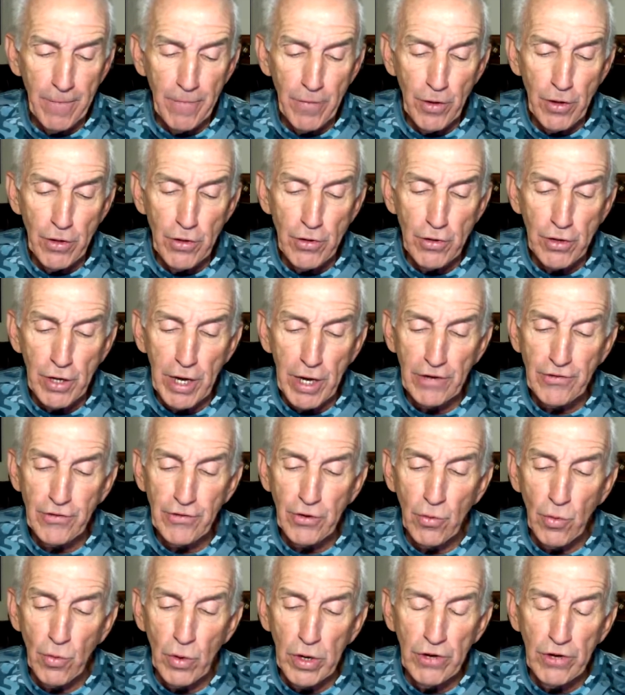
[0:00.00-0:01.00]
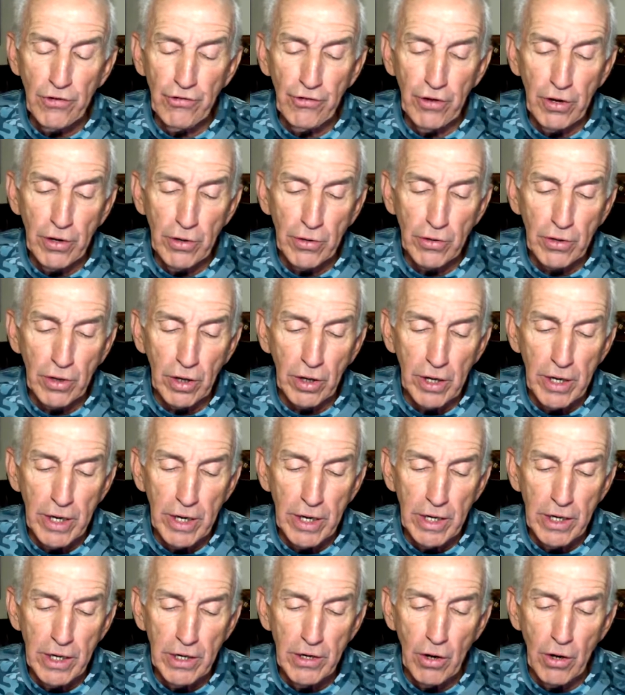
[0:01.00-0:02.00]
you got your windshield
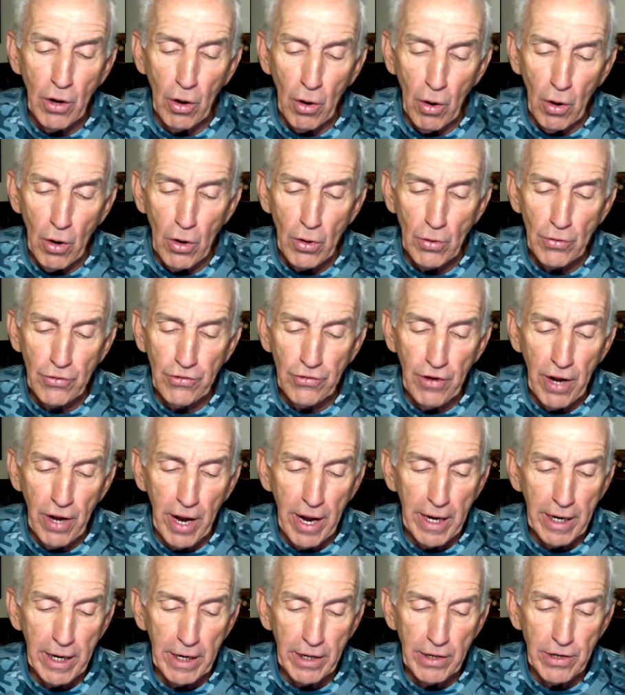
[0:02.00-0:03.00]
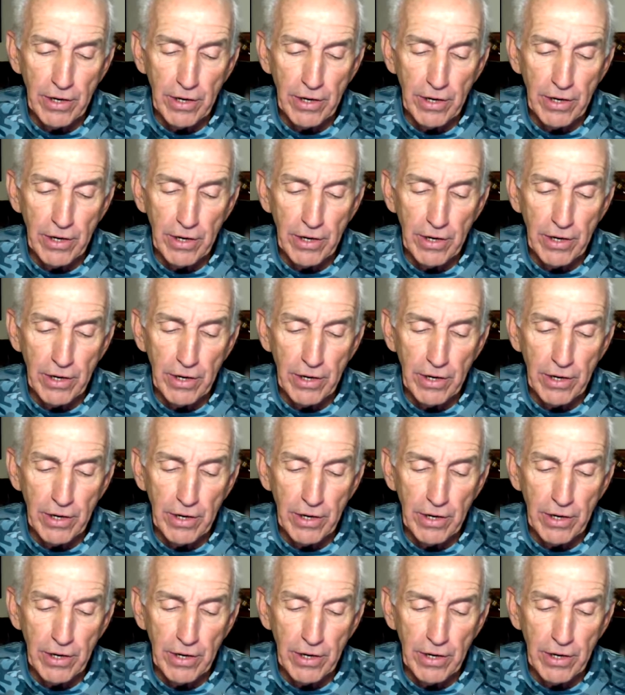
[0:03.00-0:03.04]
clean, your oil check,